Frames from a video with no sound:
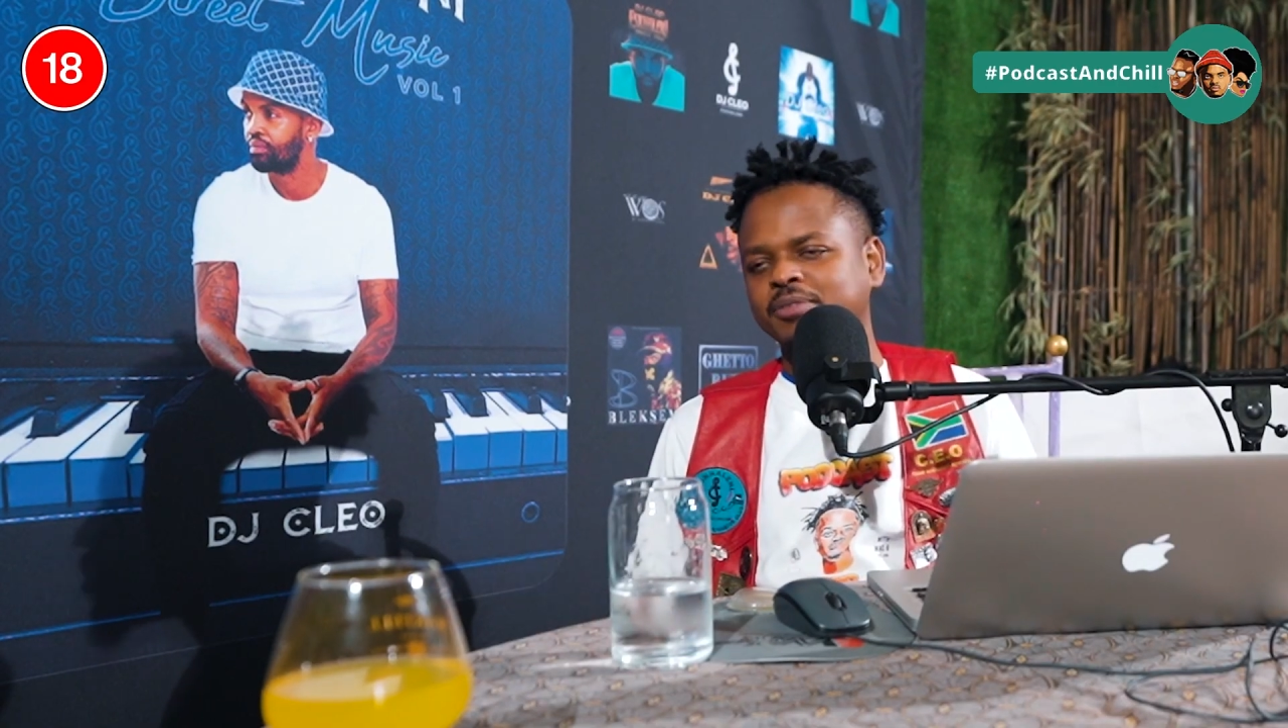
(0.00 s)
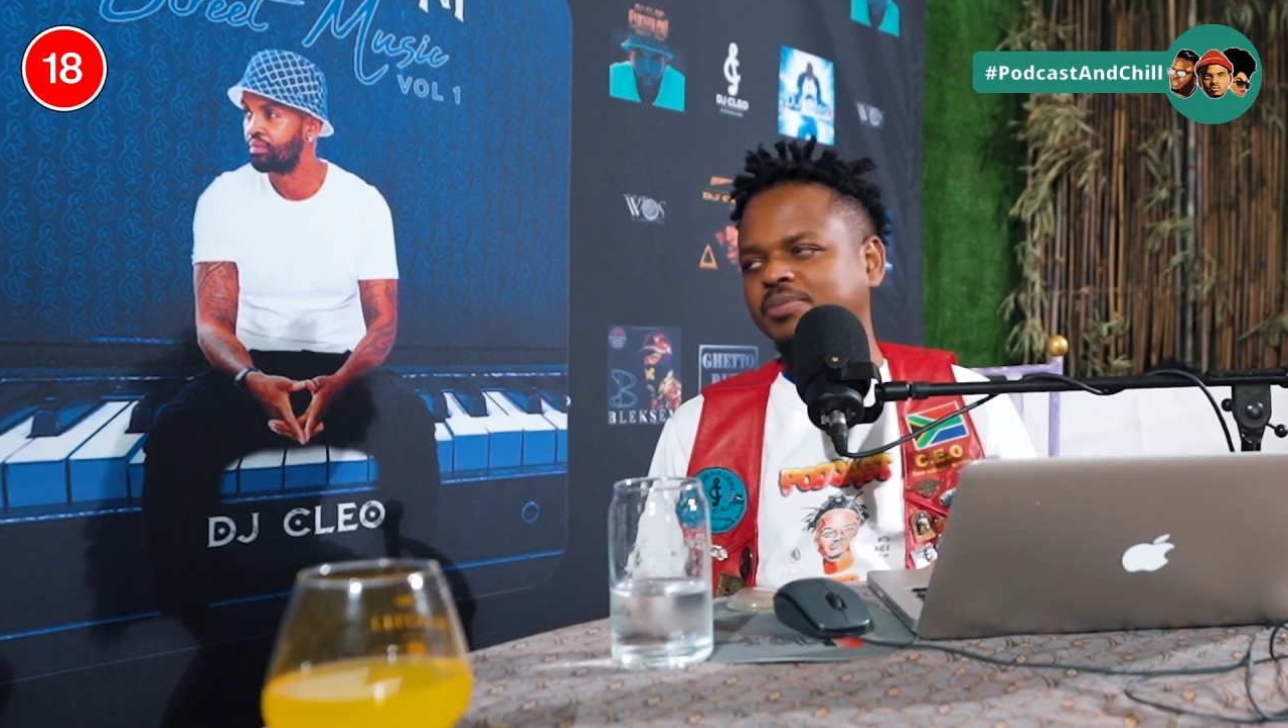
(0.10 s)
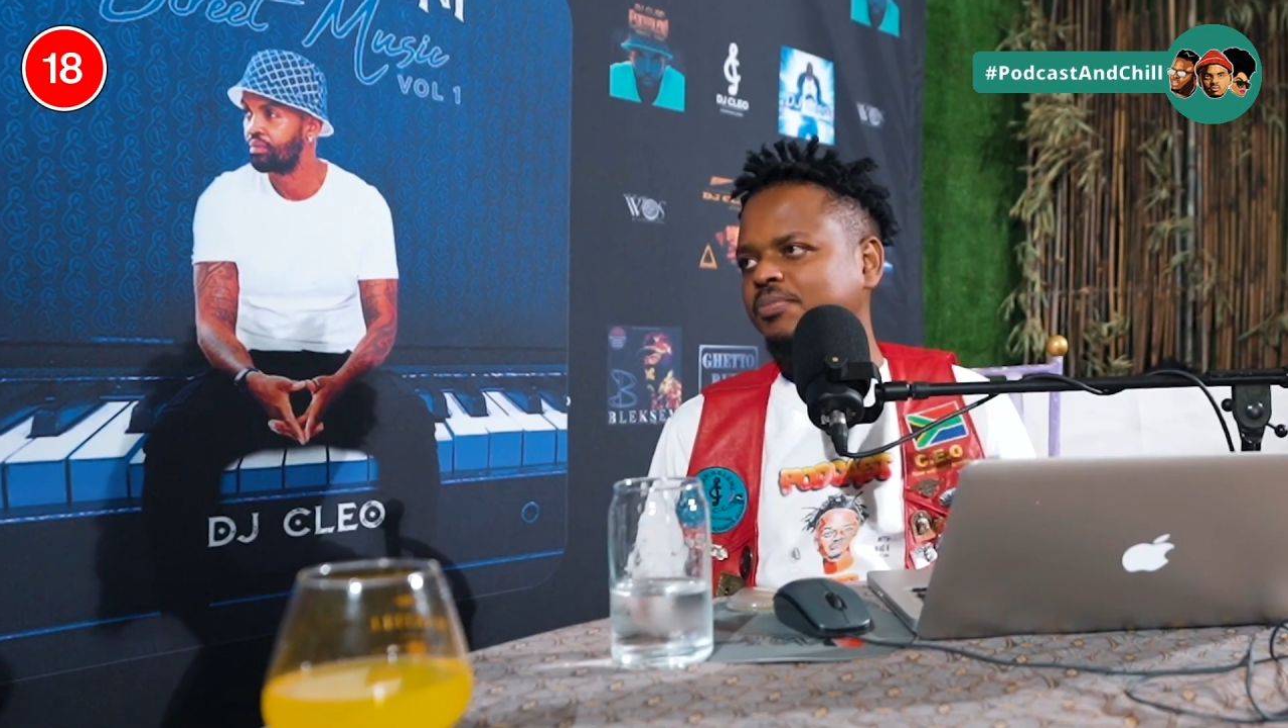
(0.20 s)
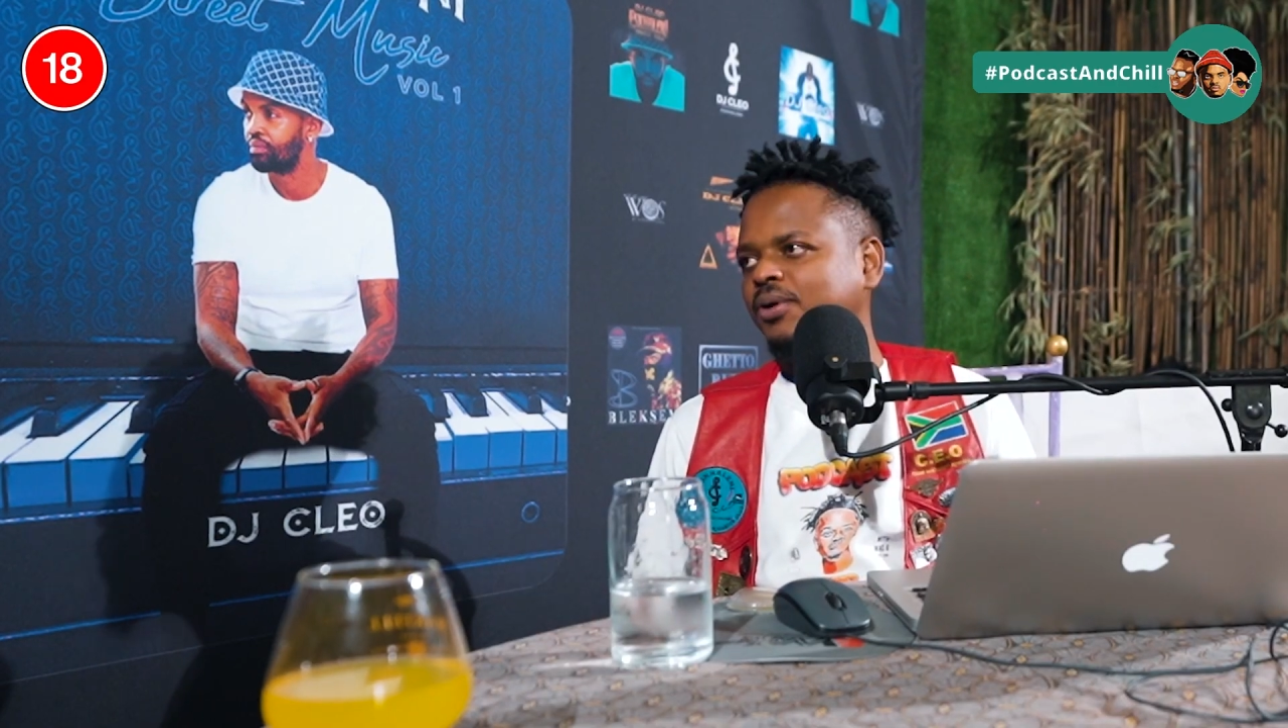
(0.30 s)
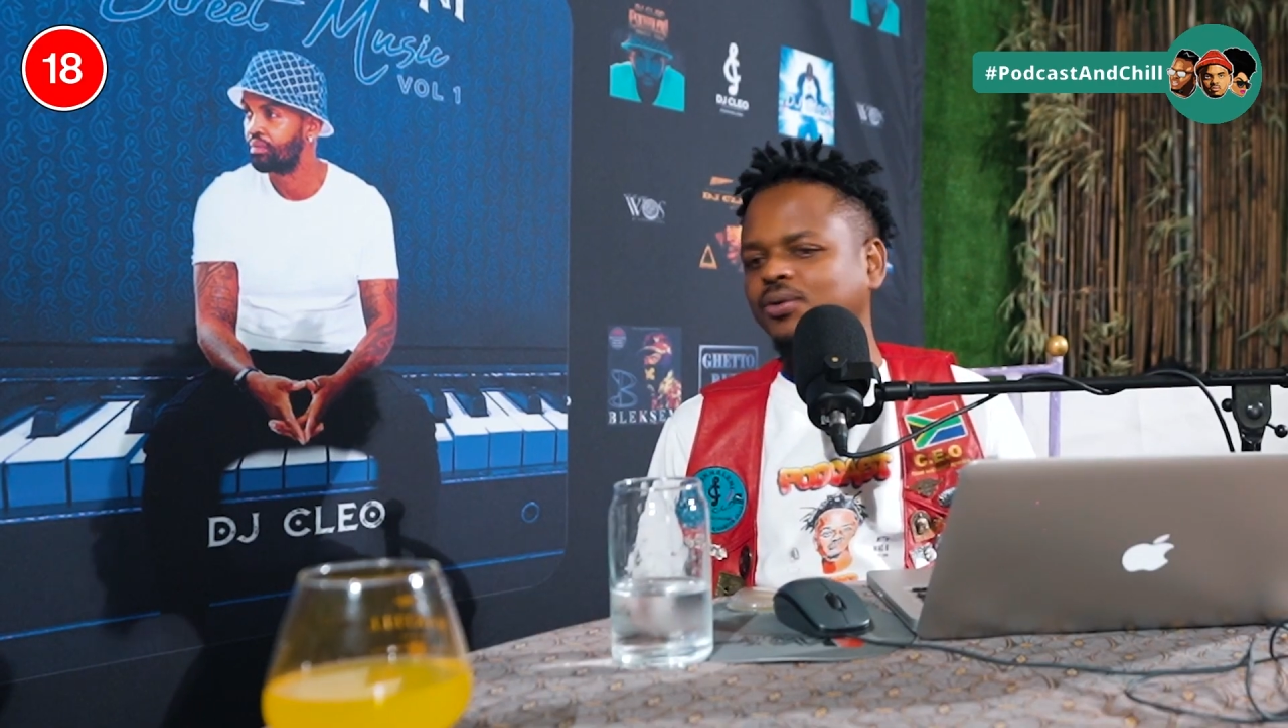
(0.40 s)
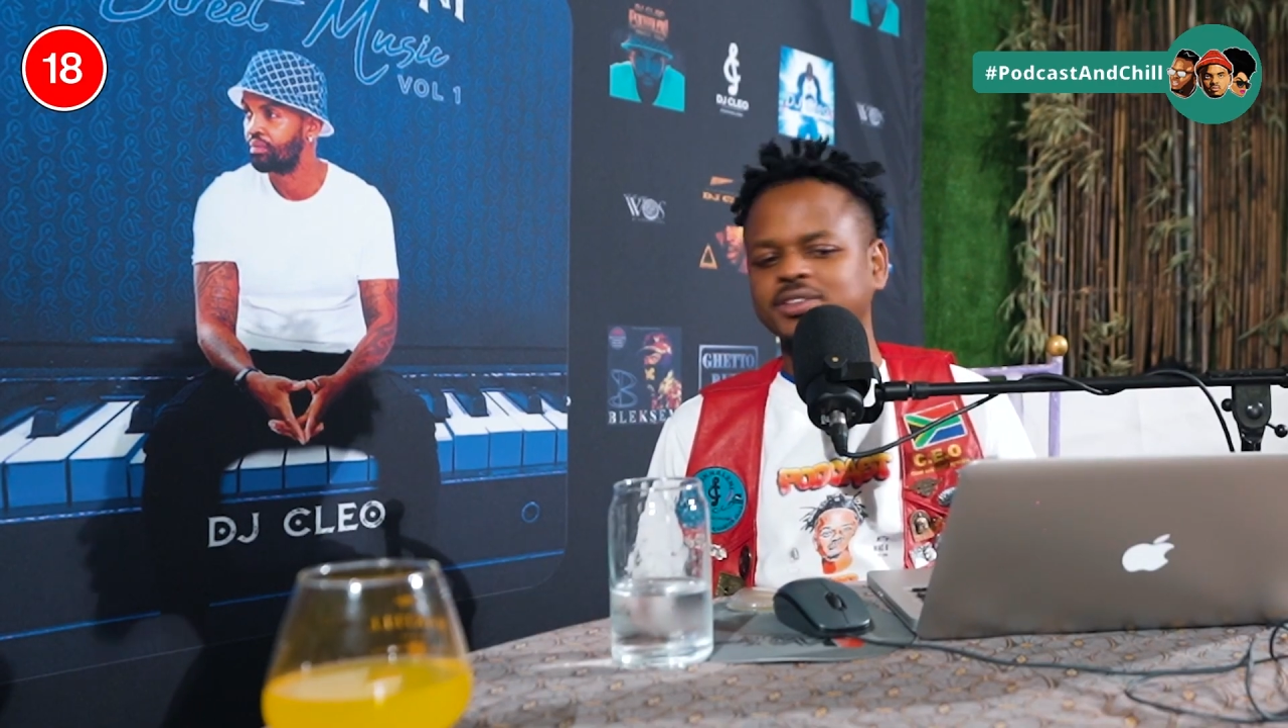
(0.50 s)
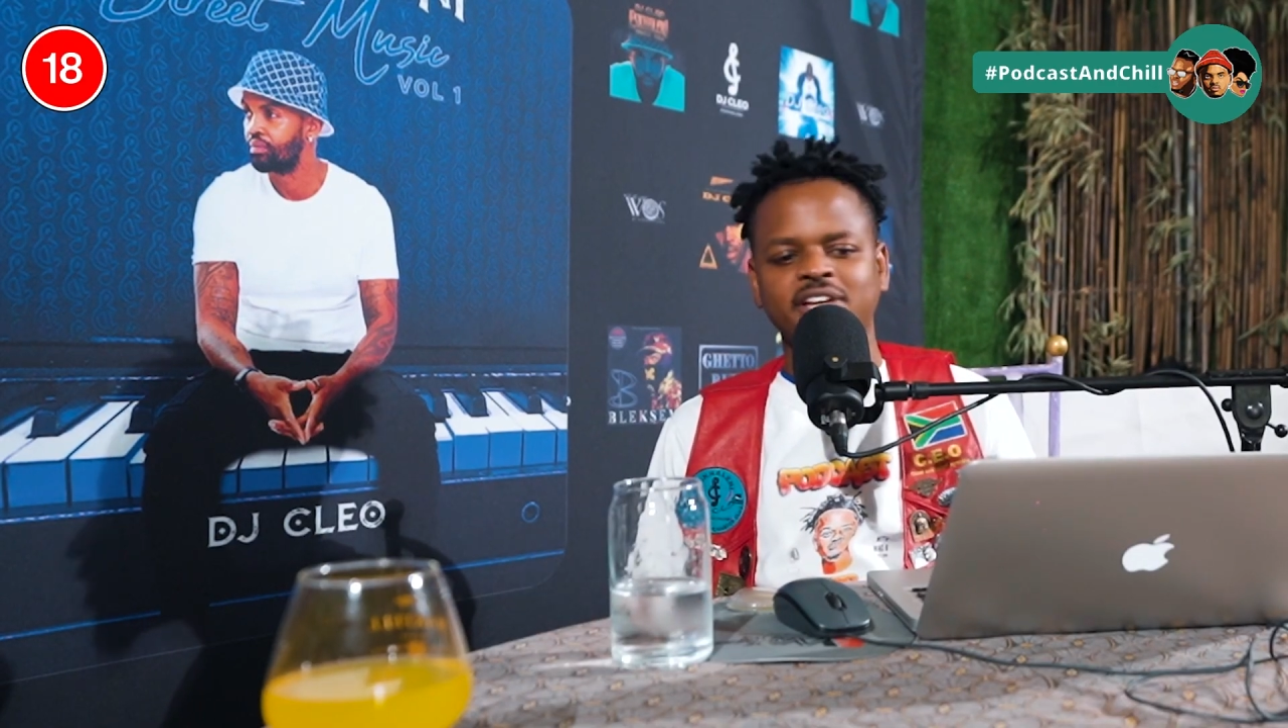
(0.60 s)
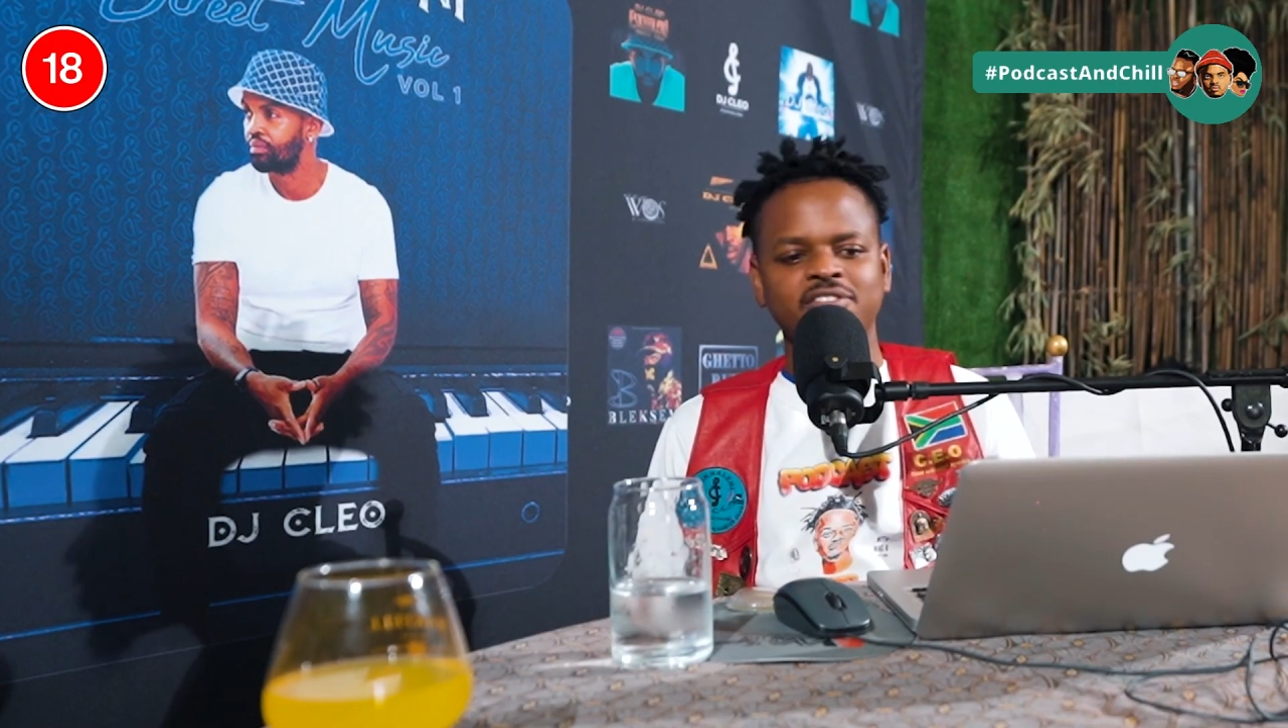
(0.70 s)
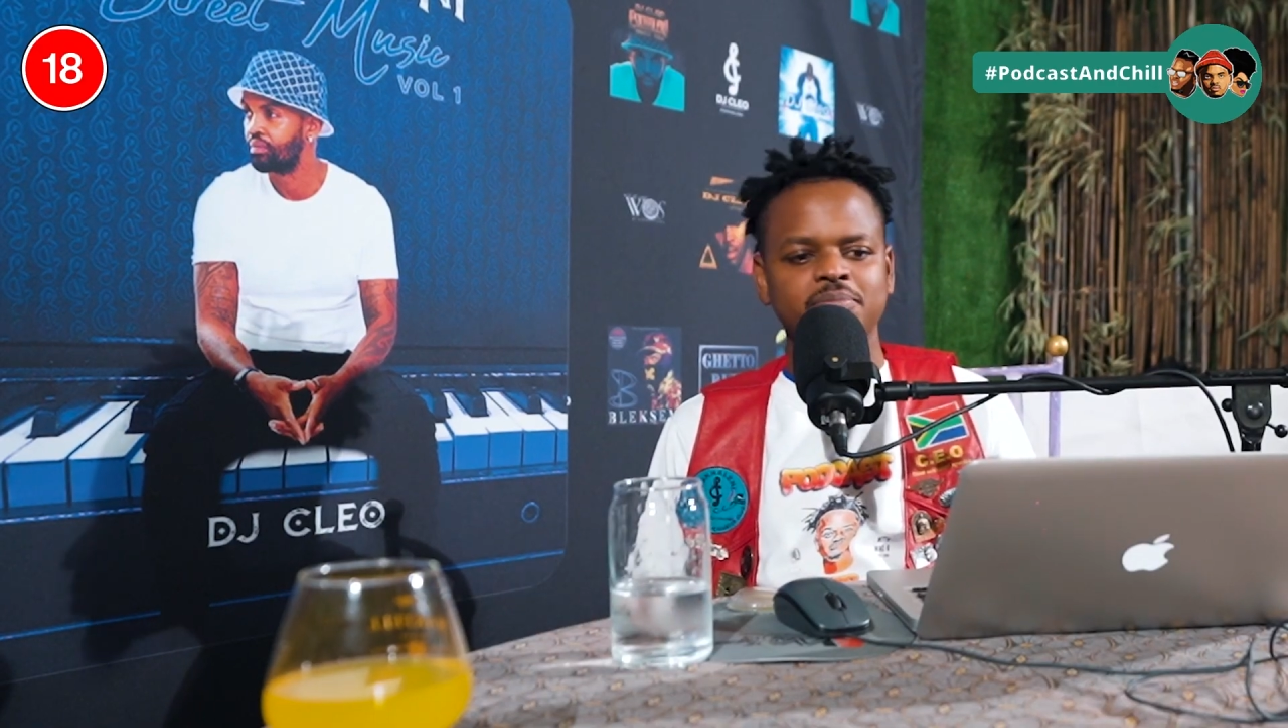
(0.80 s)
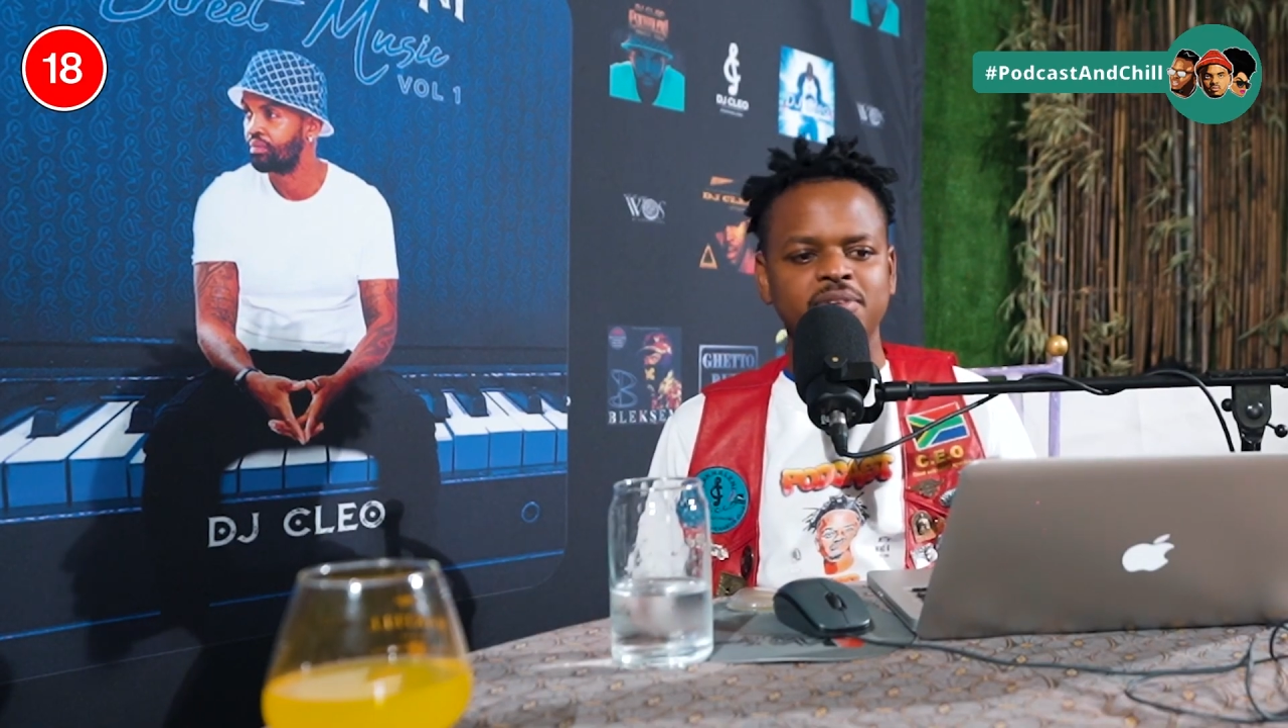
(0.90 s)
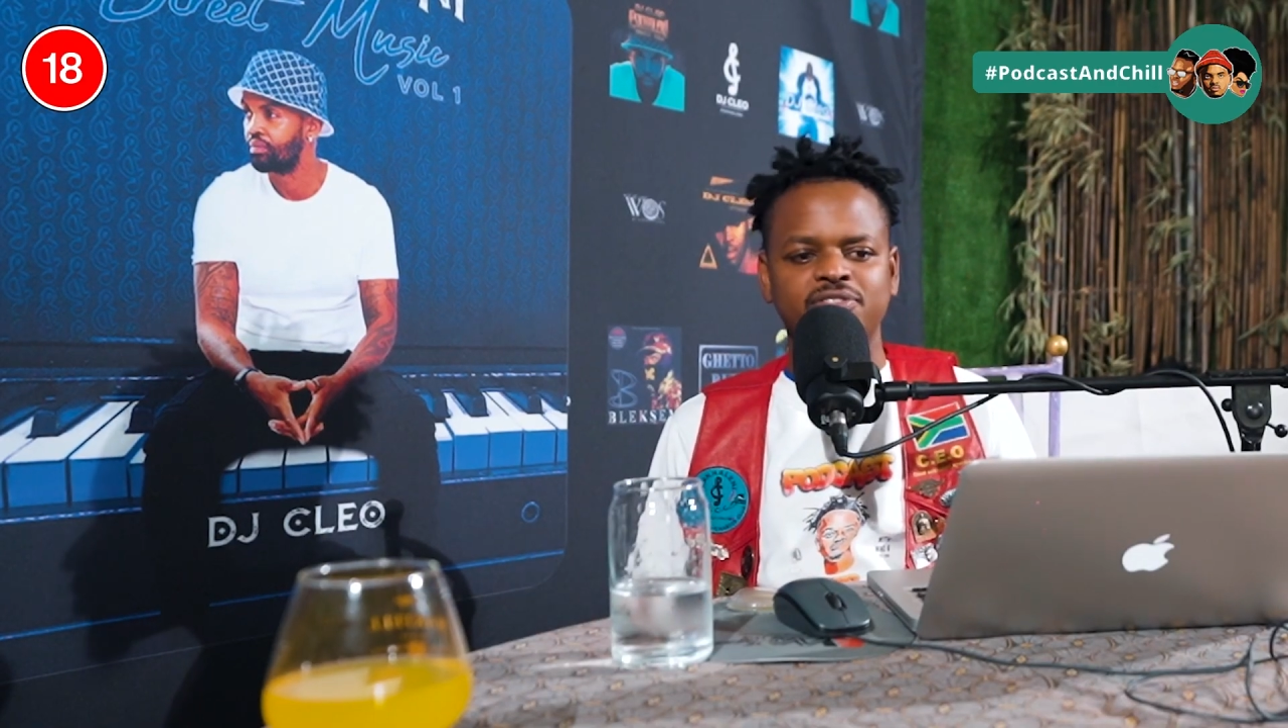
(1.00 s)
People are always having me